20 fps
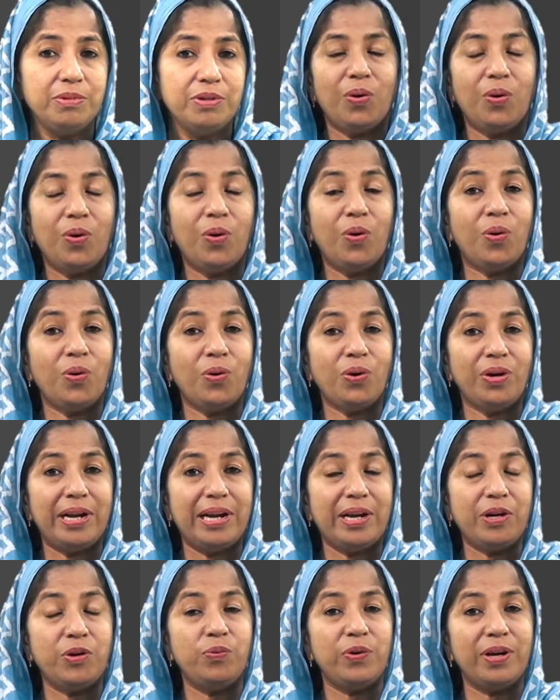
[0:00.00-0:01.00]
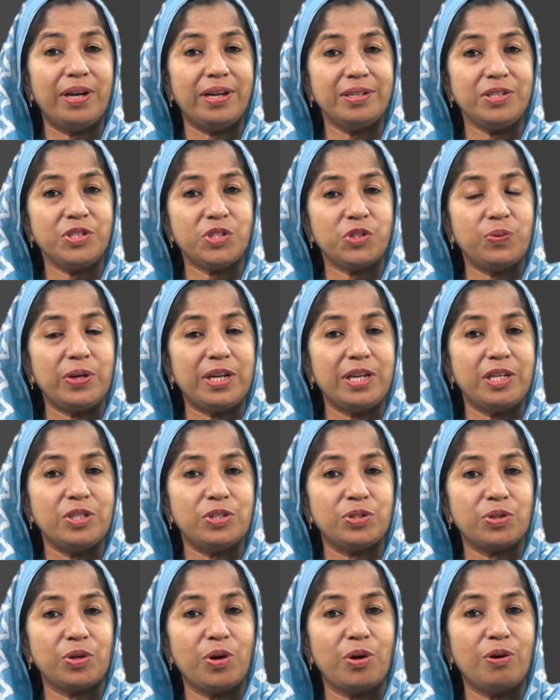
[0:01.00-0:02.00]
or advanced ways
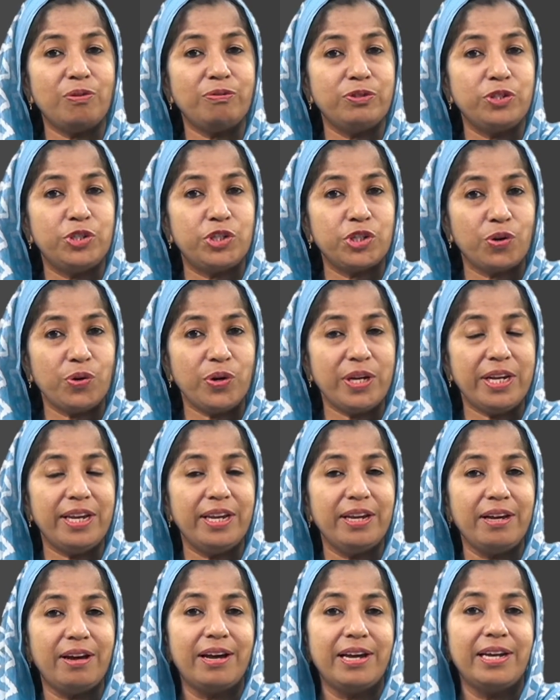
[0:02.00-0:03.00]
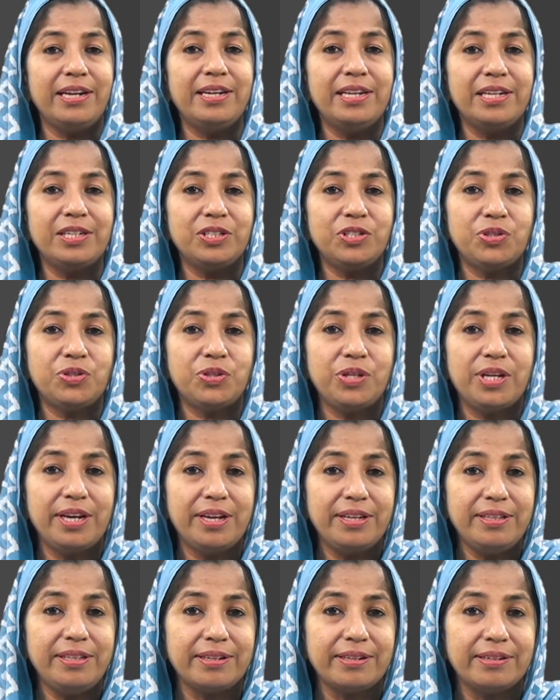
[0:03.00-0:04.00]
of joining ideas
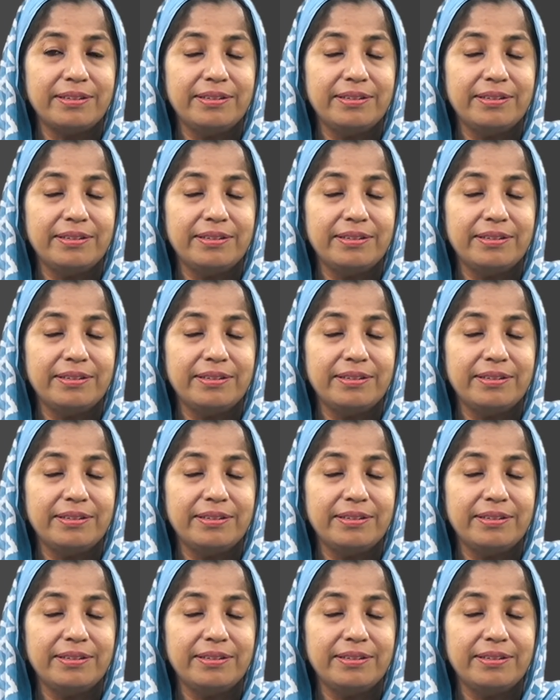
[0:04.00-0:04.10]
together